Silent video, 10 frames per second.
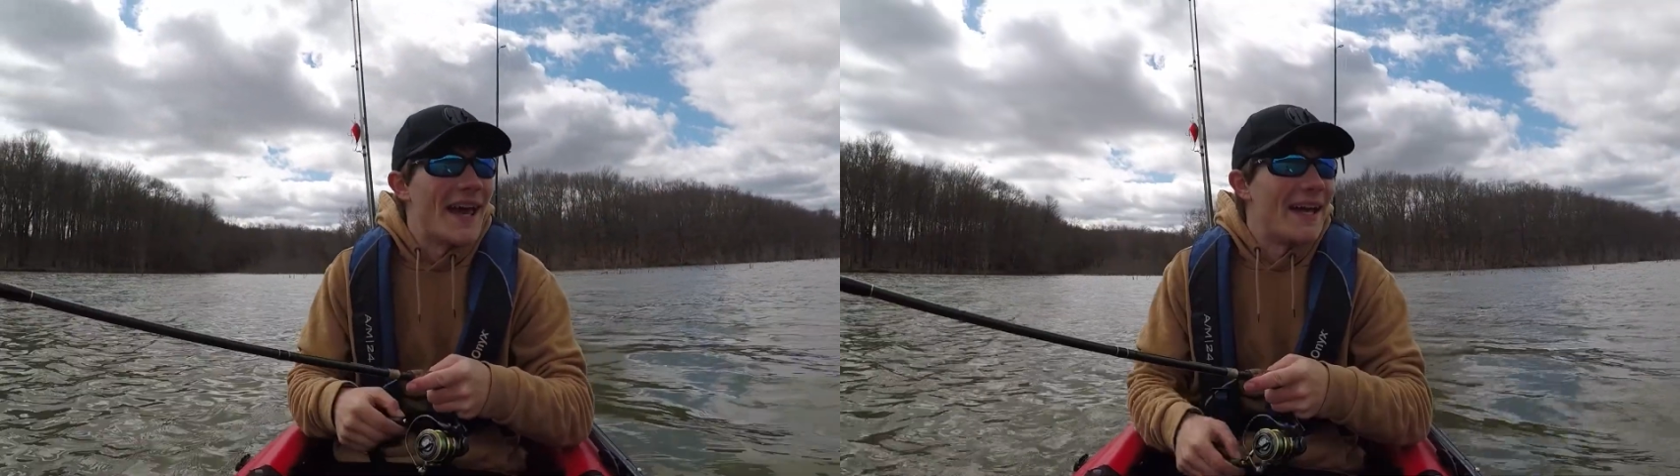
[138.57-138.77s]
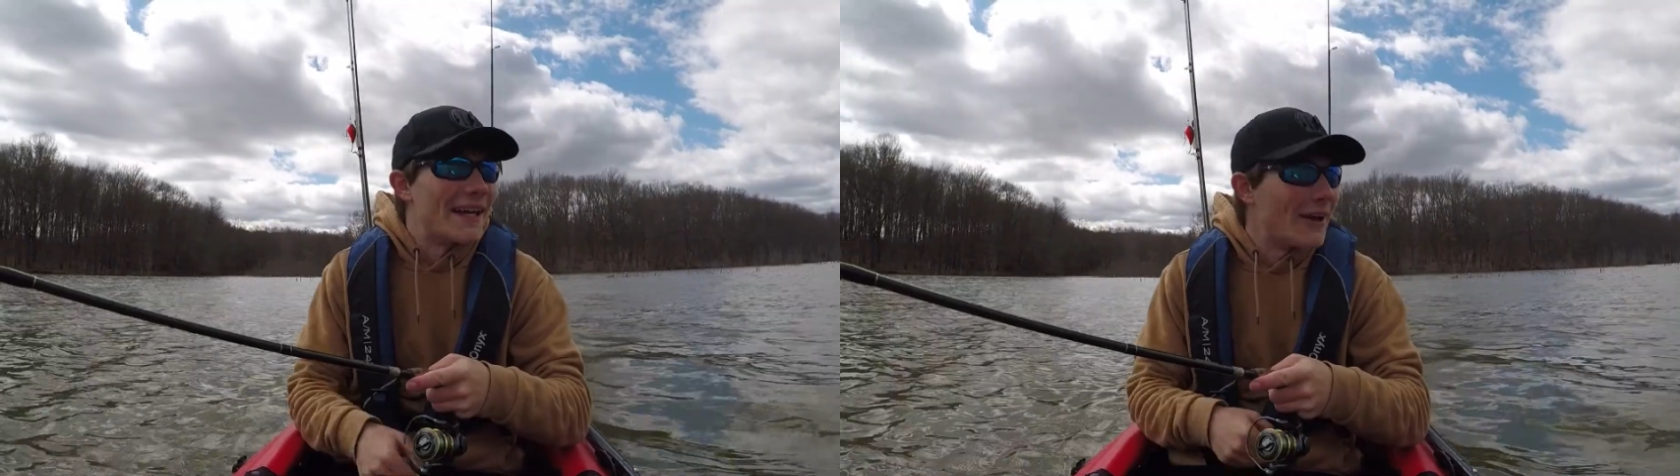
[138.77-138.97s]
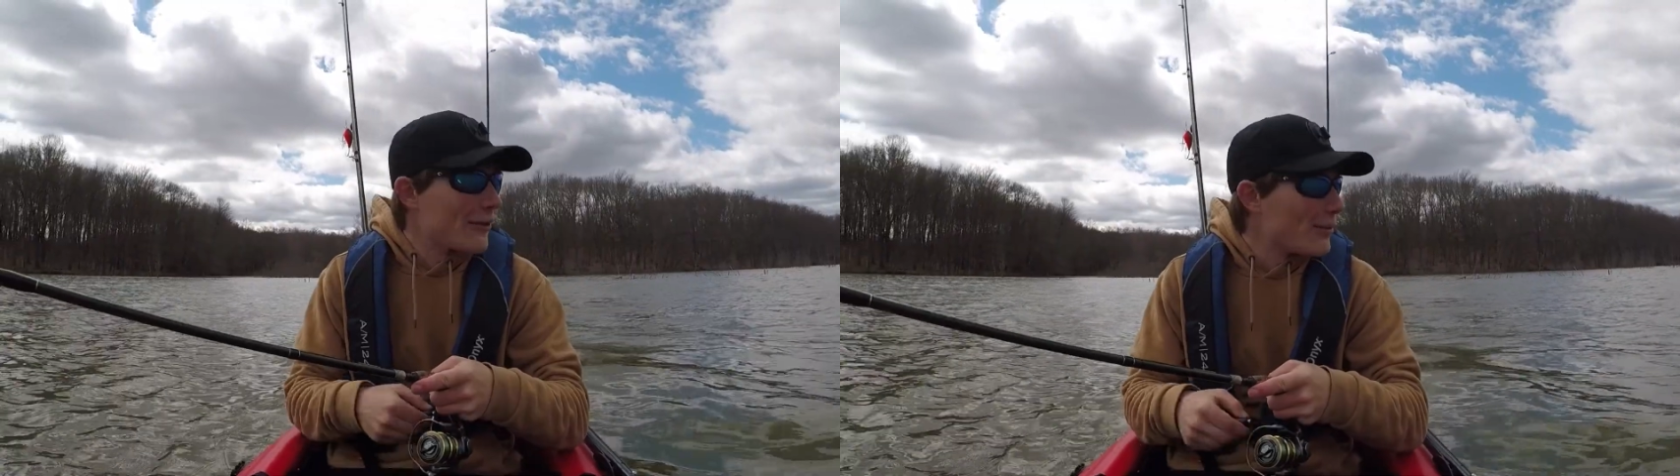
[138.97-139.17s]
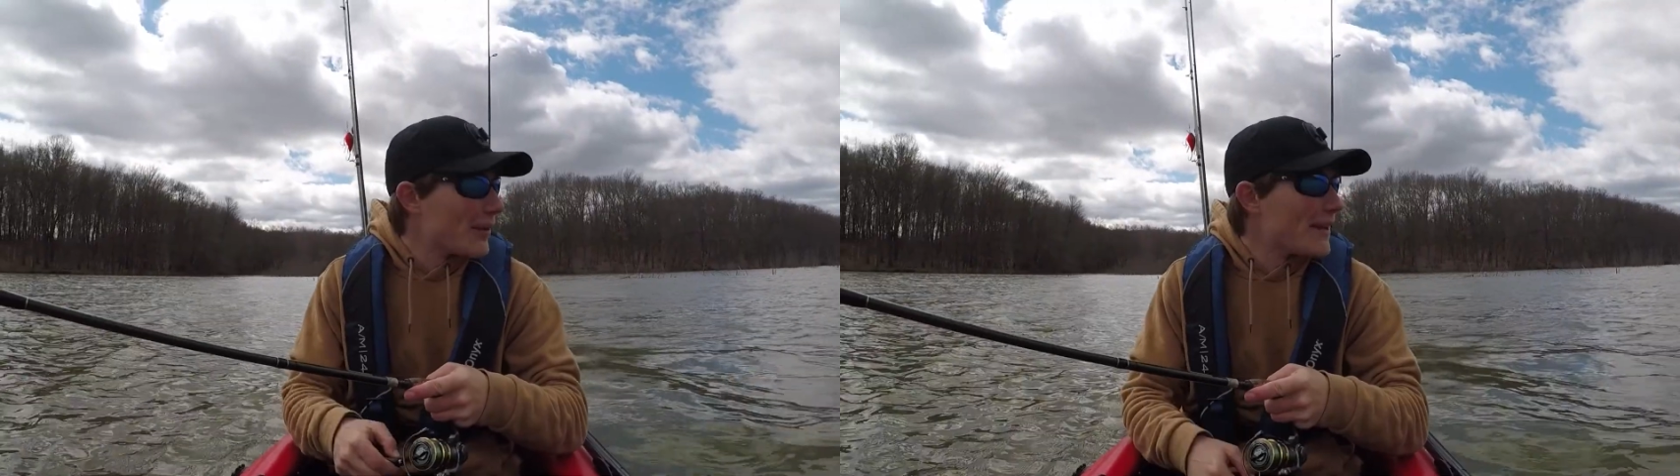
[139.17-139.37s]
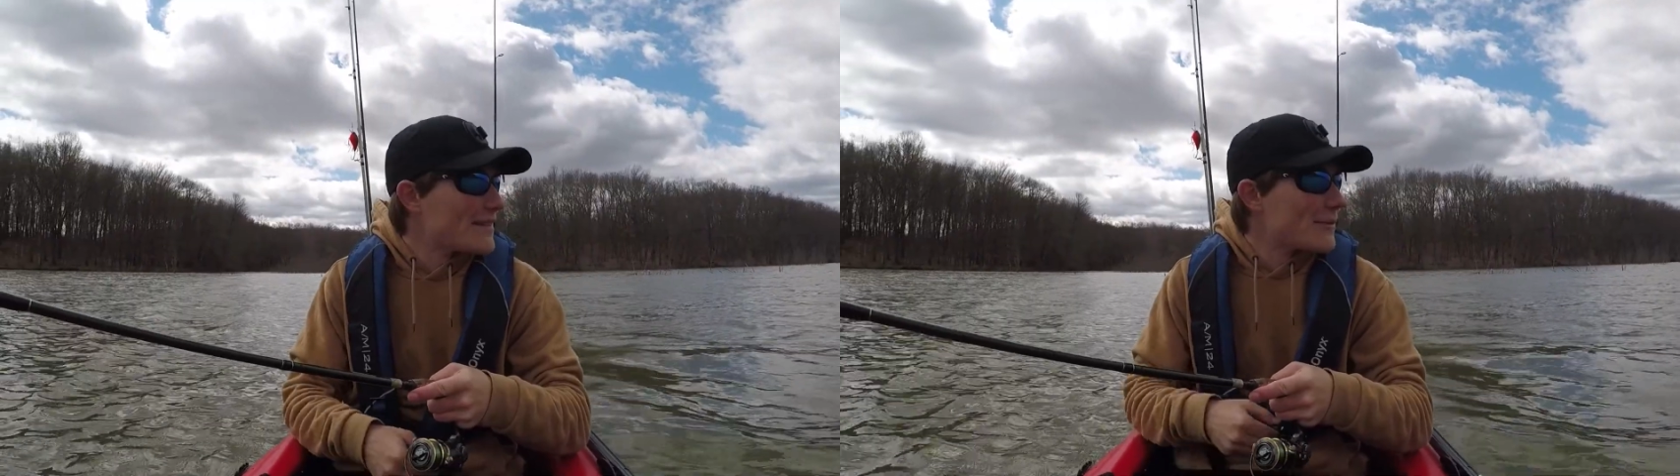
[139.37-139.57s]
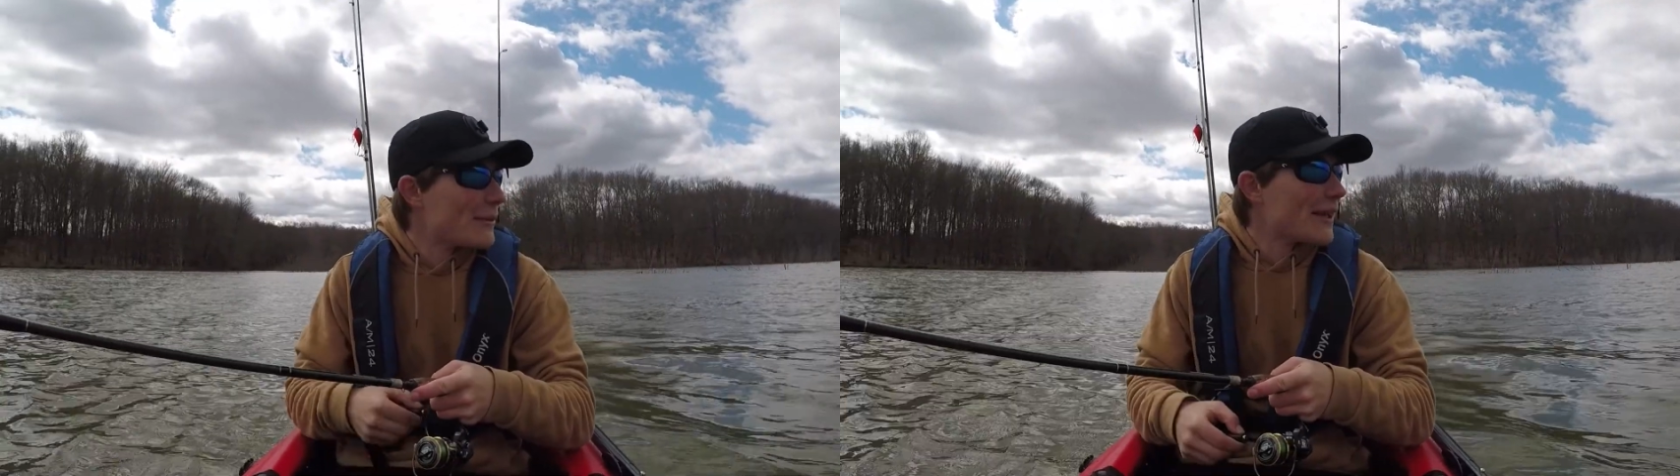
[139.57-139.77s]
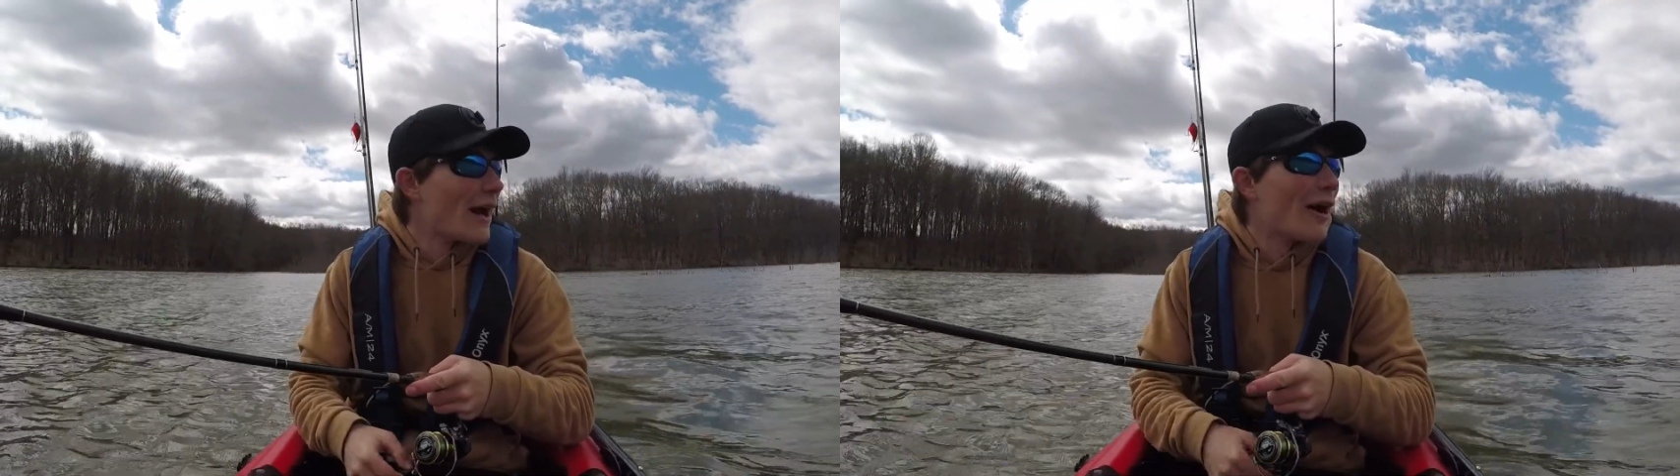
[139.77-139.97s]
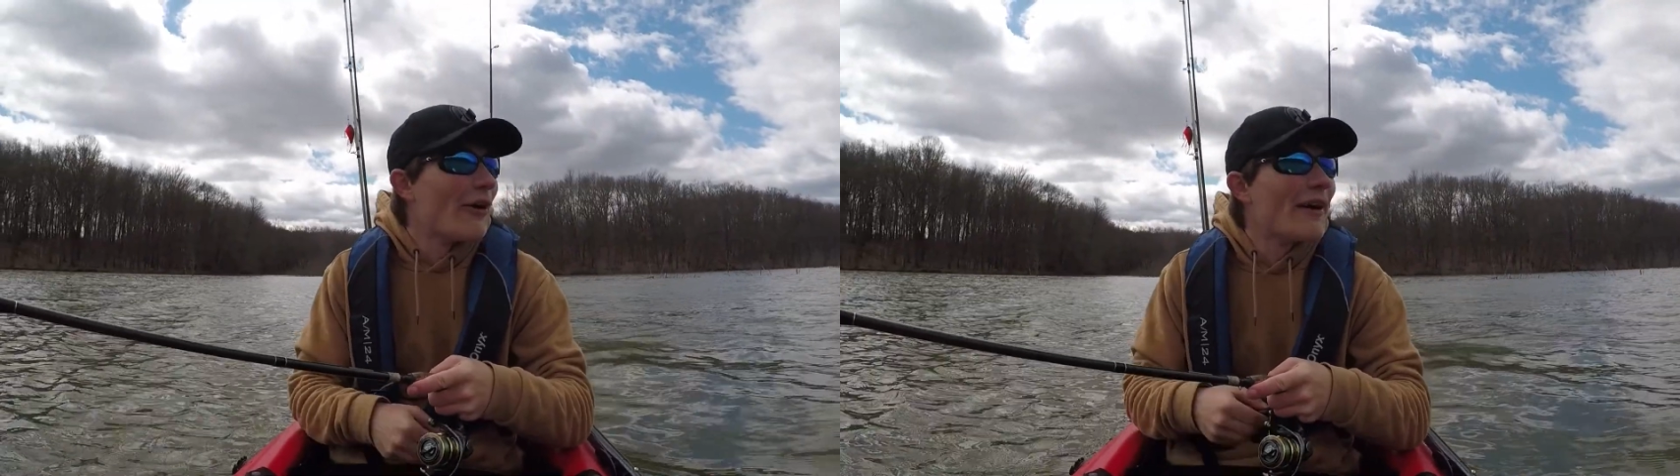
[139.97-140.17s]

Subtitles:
any other place that we go.